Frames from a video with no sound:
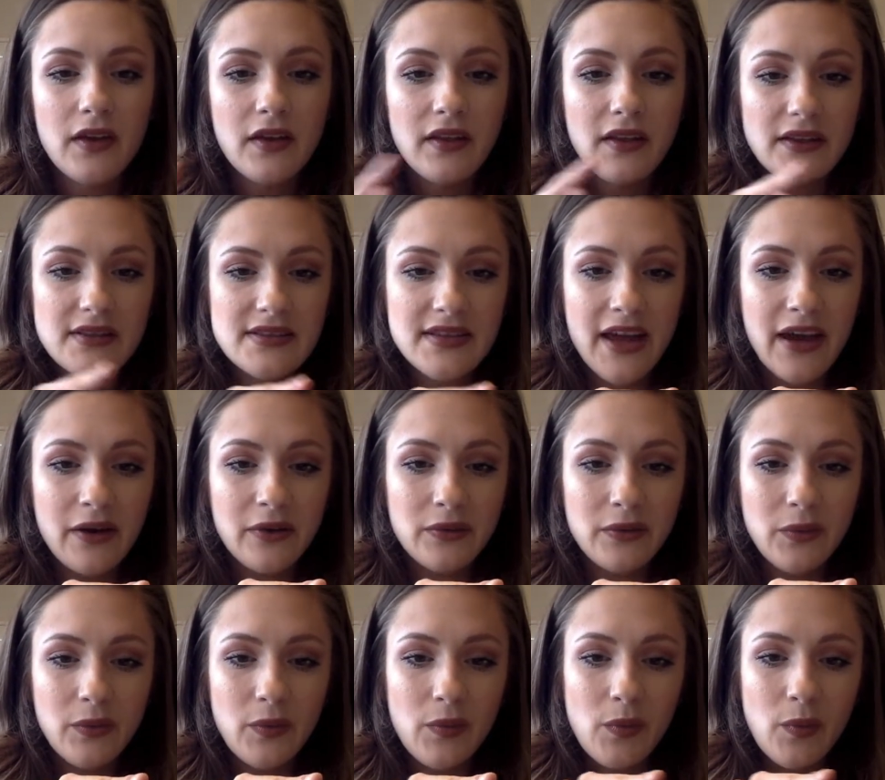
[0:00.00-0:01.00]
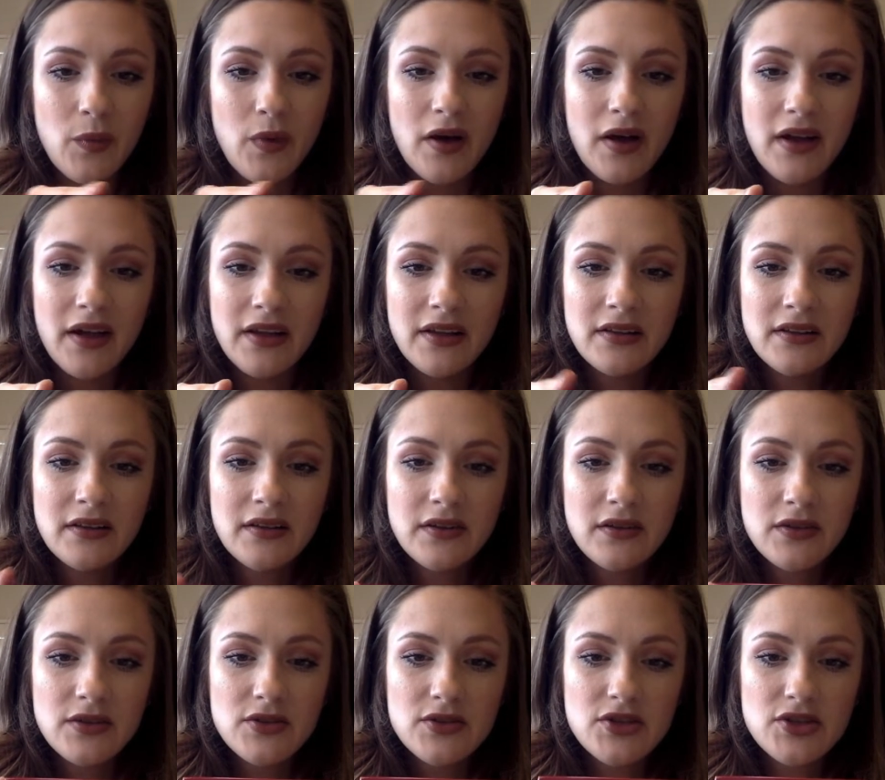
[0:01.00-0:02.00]
Let's count. 1,
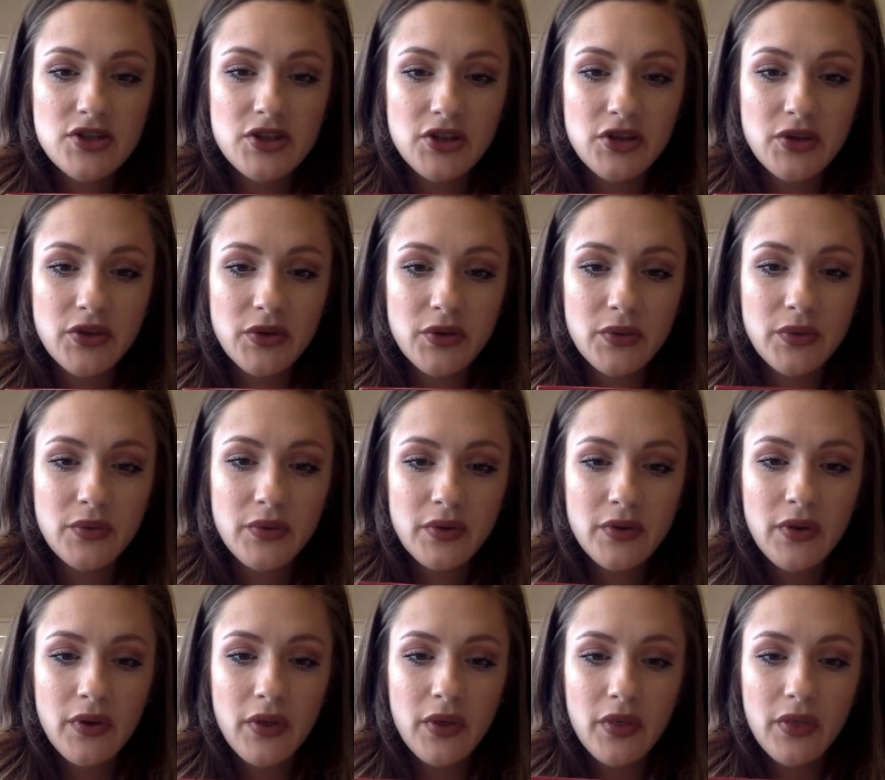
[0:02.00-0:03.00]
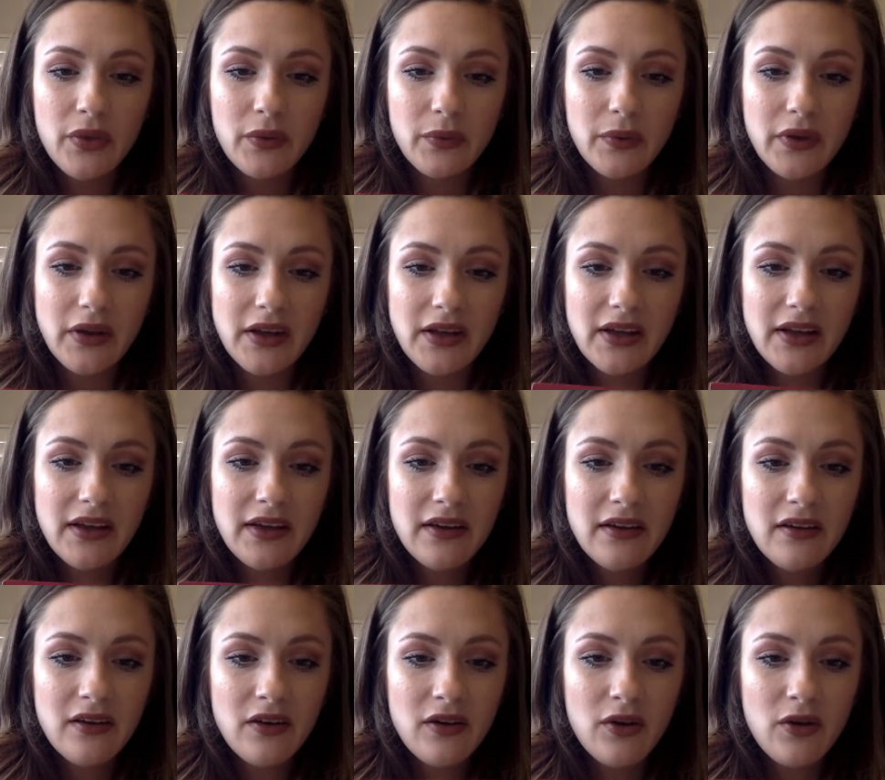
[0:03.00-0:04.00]
2, 3,
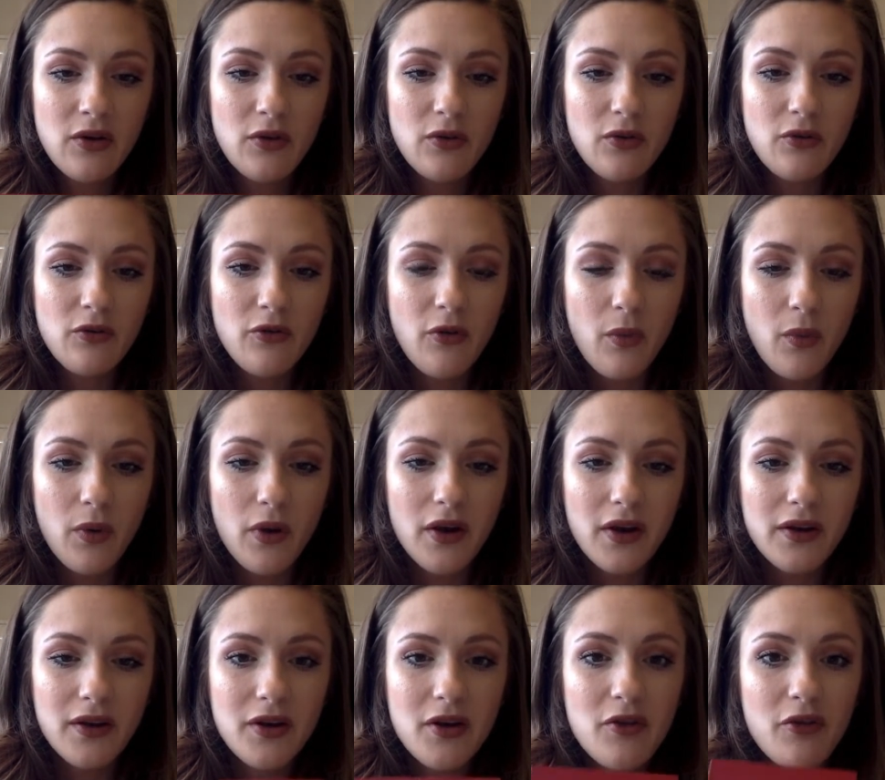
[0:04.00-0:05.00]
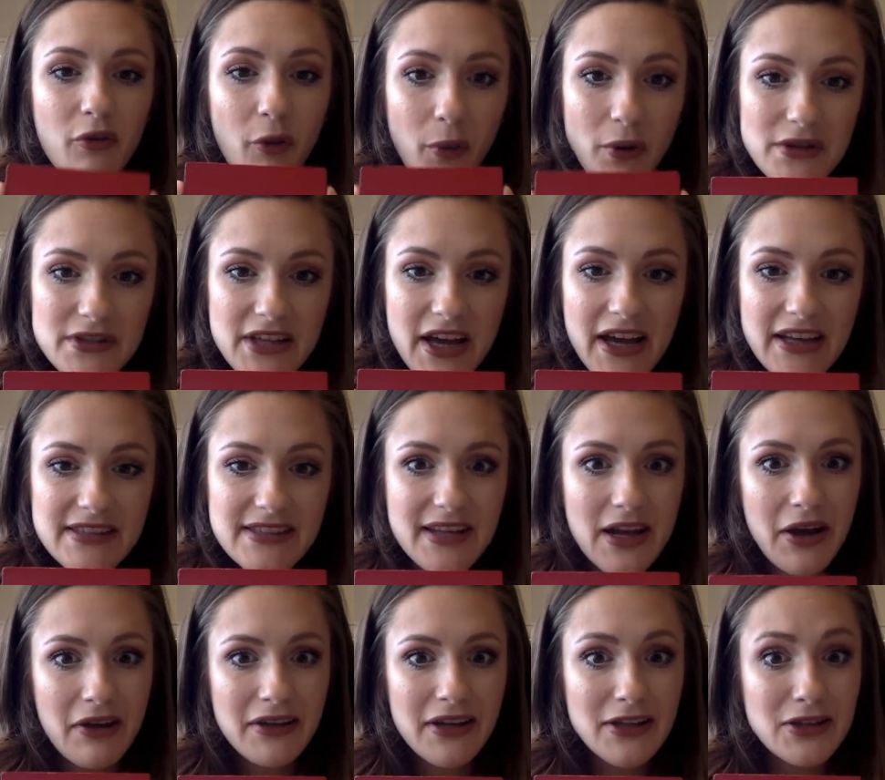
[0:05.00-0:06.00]
4. 4 sides. Now,
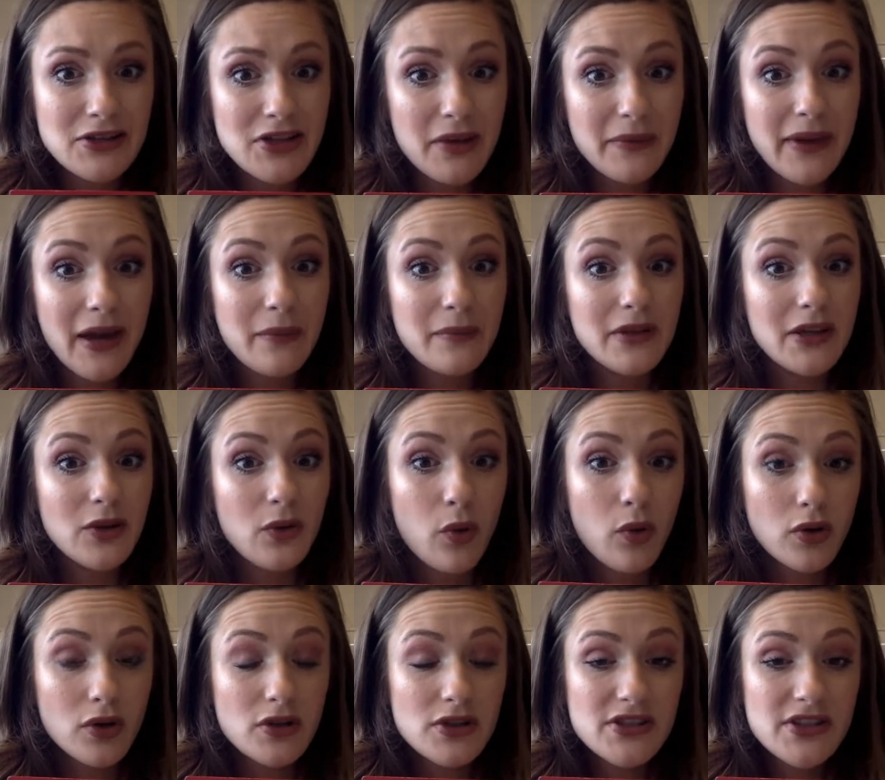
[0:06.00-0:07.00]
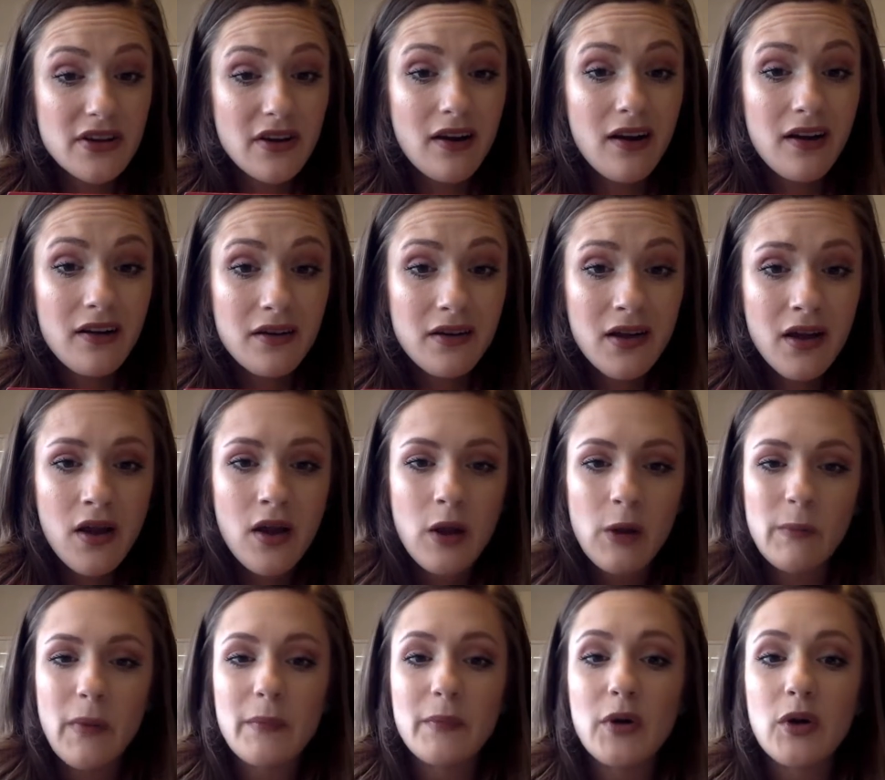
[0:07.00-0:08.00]
can you tell me how many corners there are?
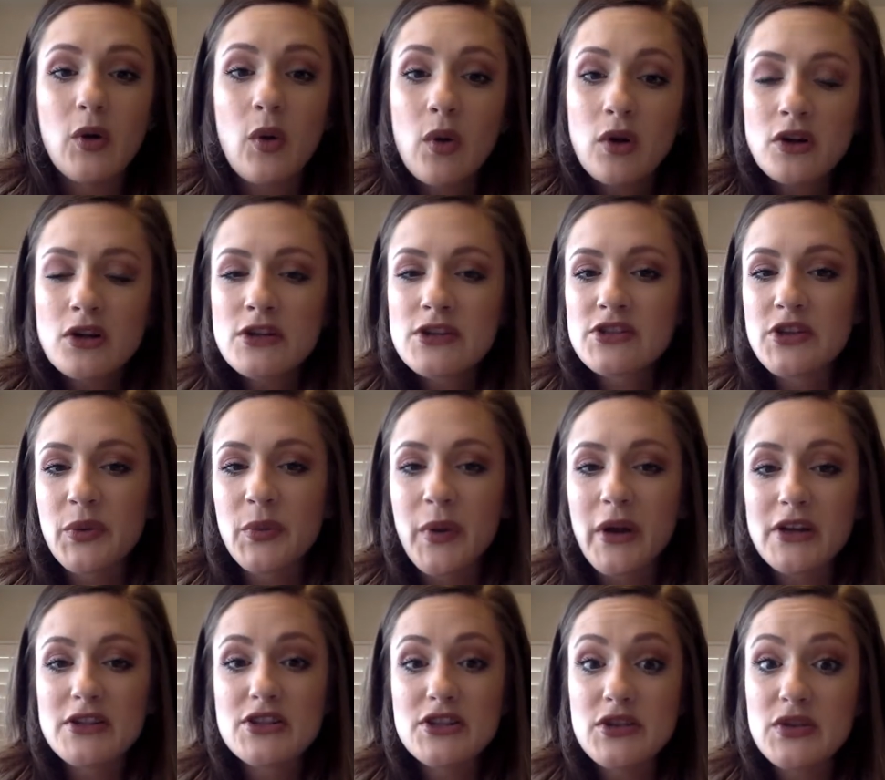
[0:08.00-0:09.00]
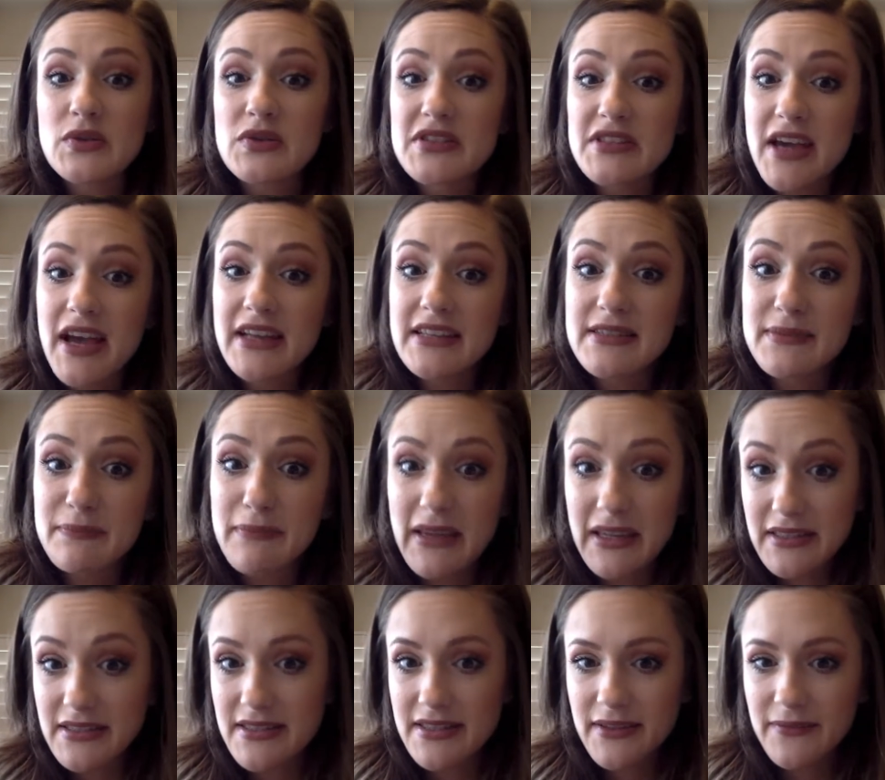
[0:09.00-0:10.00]
Remember, corners are where two sides
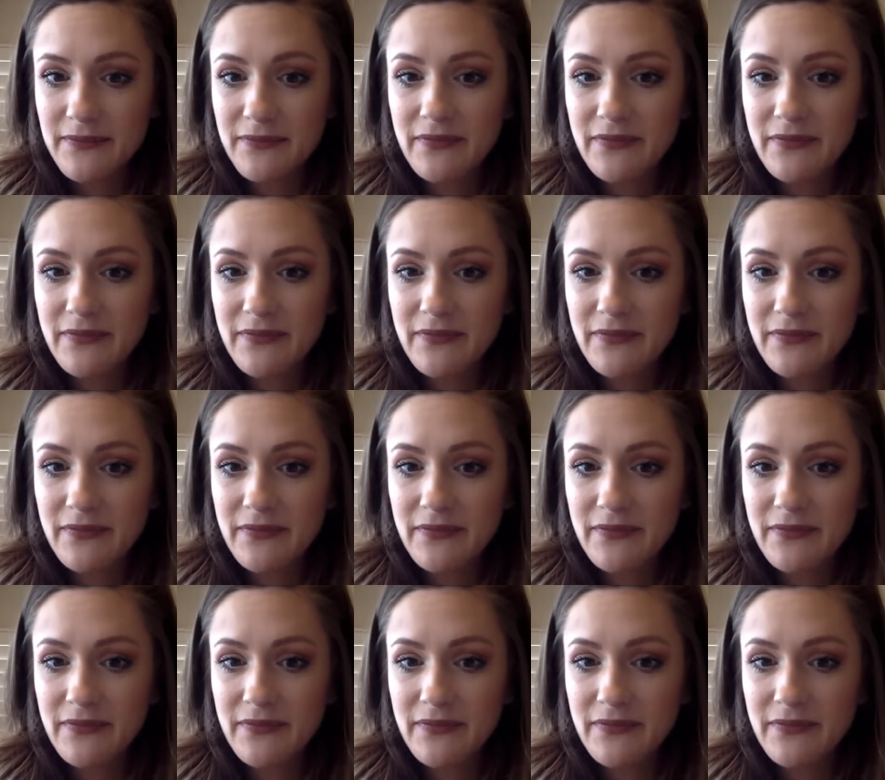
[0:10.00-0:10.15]
meet.